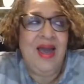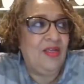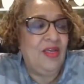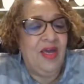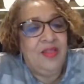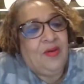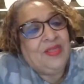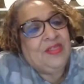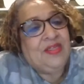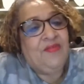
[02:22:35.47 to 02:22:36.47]
Y'all know
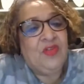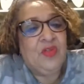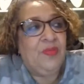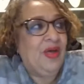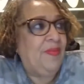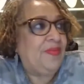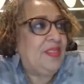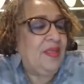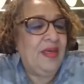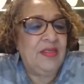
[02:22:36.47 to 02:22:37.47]
I just have to do the
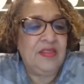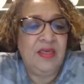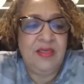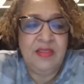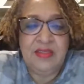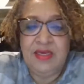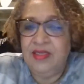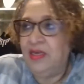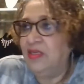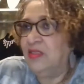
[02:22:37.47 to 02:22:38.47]
pop-ups and I got to take,
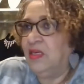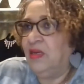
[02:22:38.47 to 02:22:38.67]
Dad has